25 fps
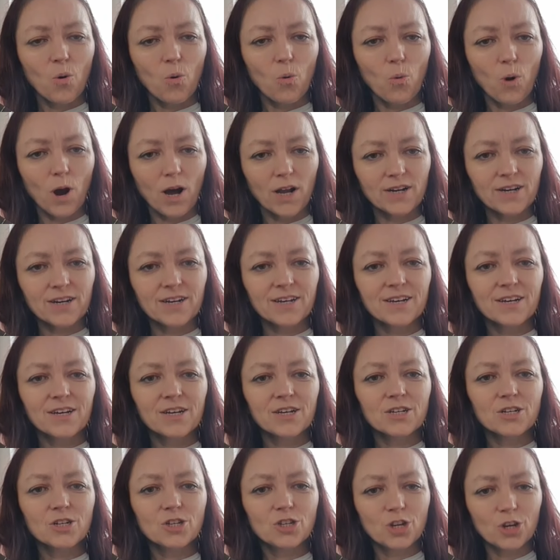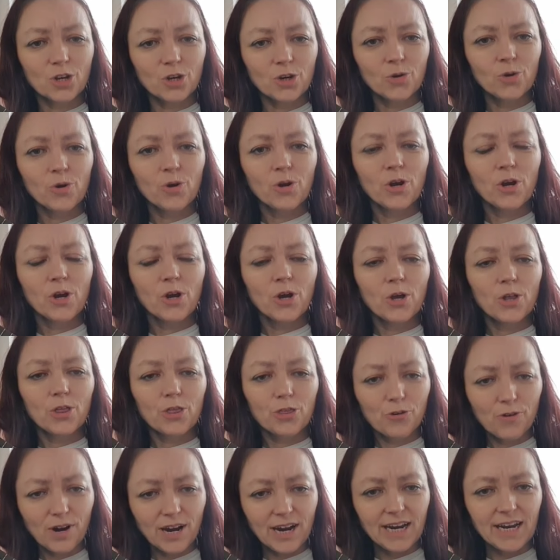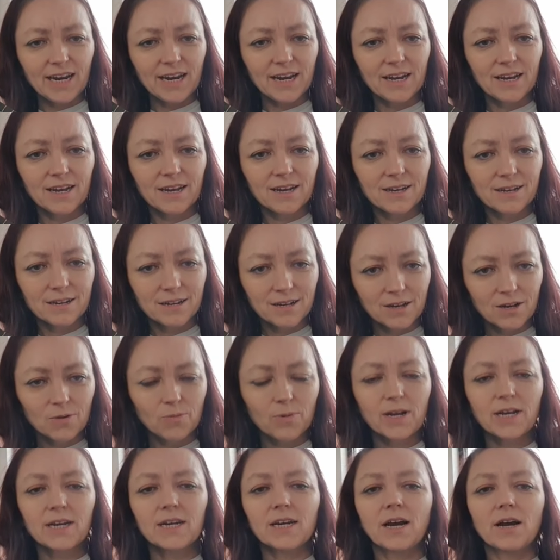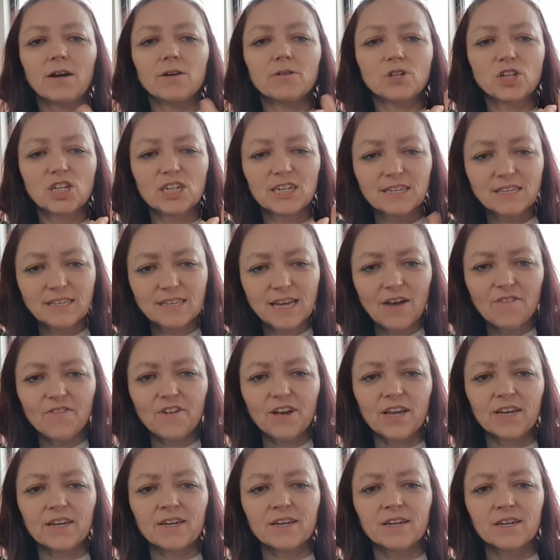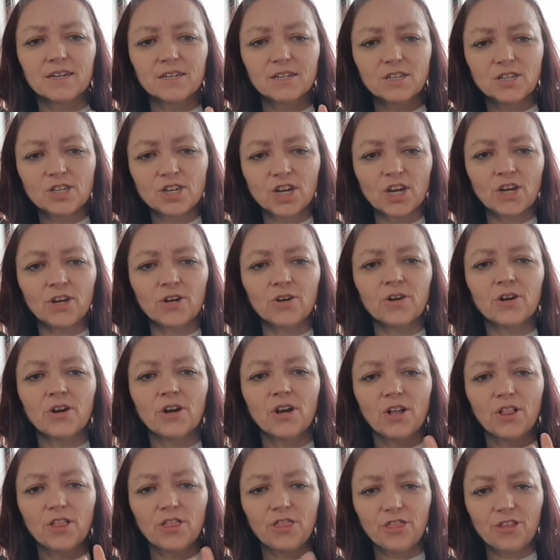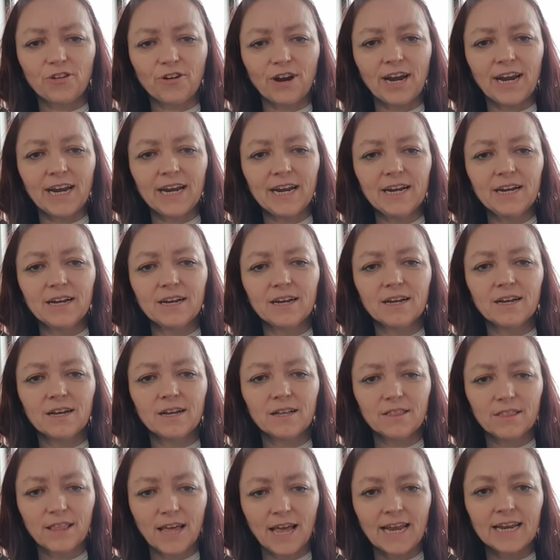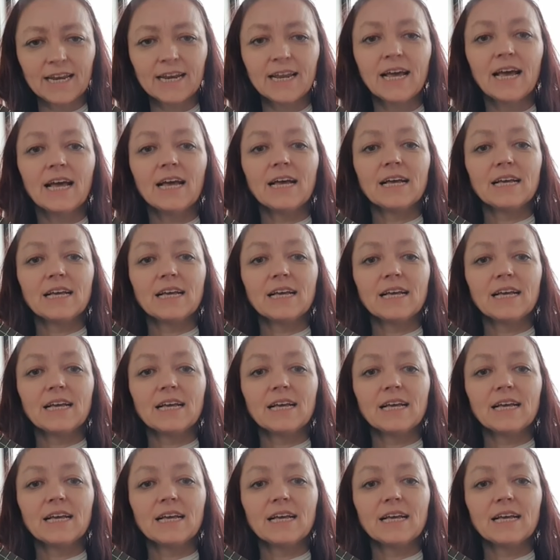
1, 2, 3. We're going to go G7, 2, 3, then